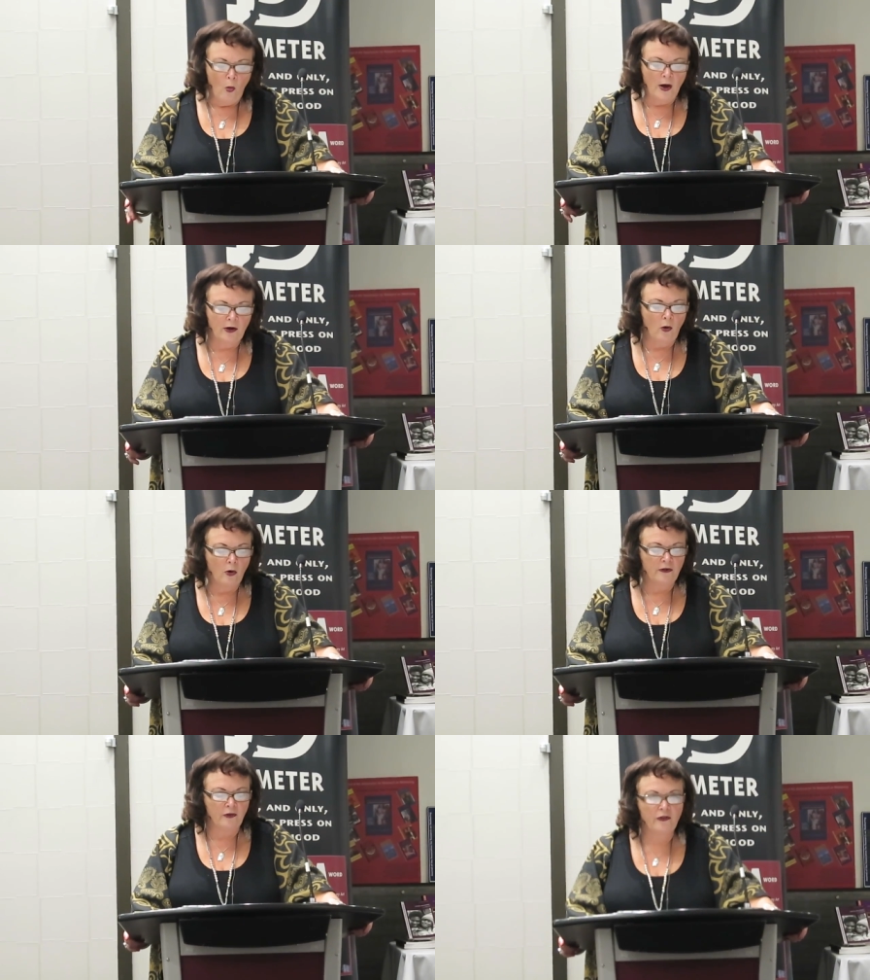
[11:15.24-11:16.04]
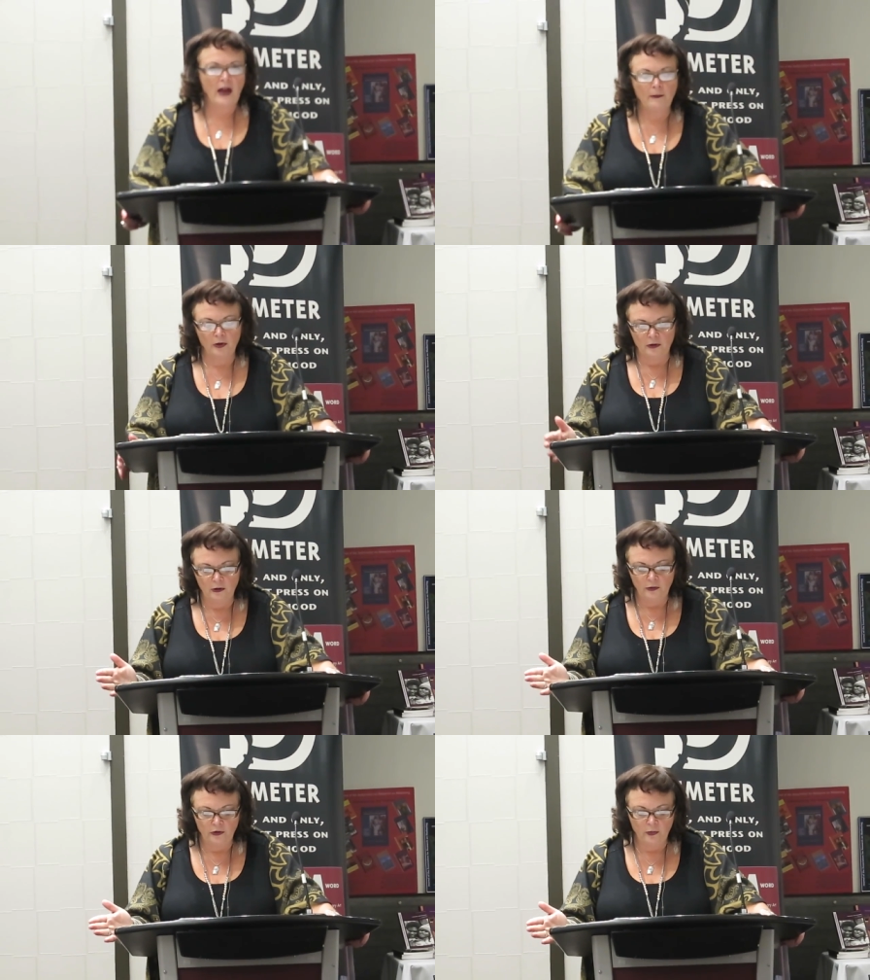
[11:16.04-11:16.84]
One course, for example,
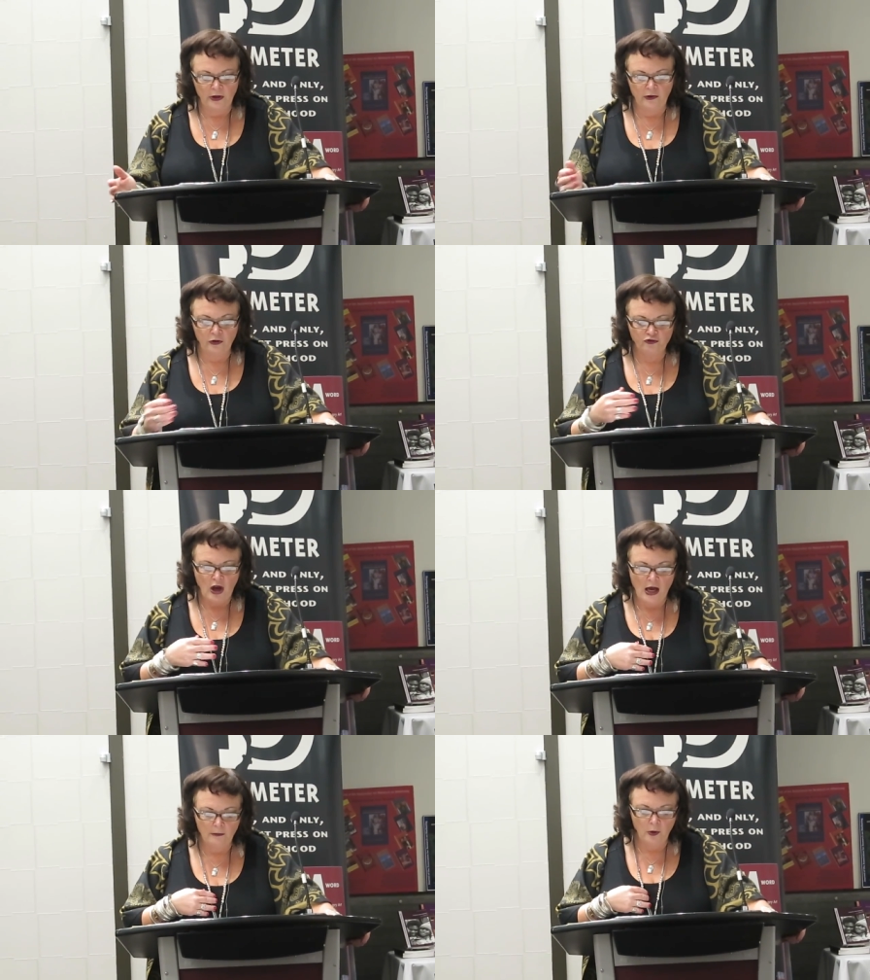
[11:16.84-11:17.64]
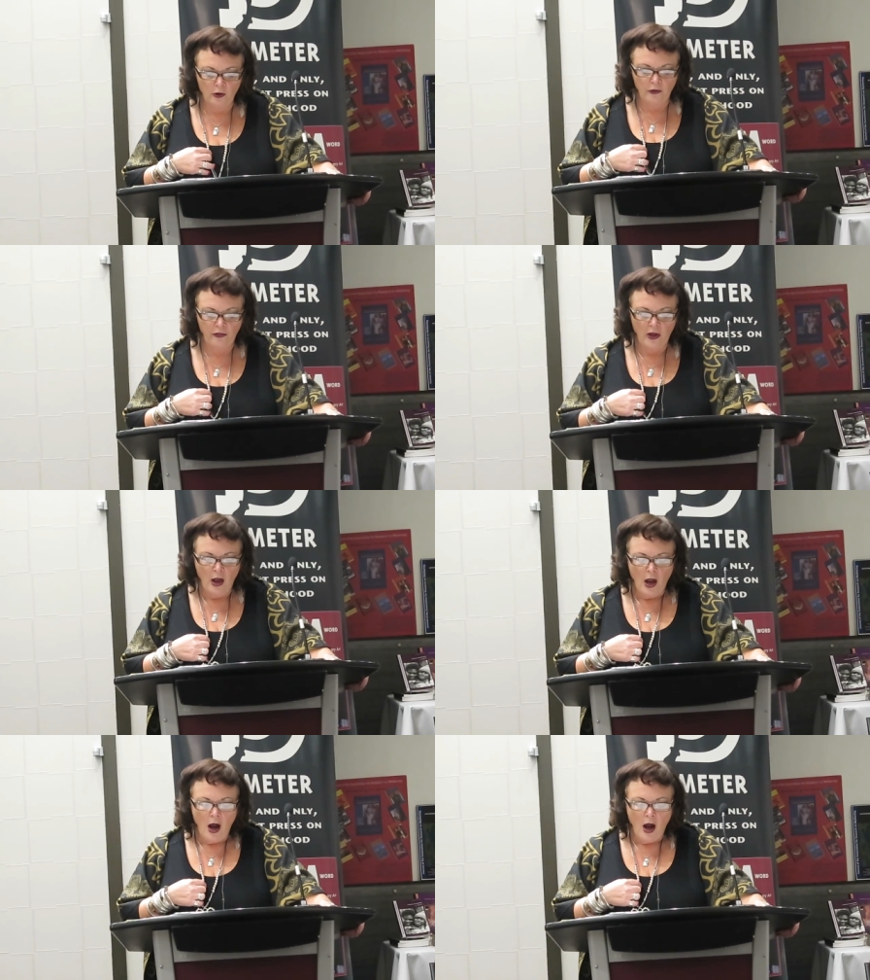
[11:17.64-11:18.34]
included readings on childbirth.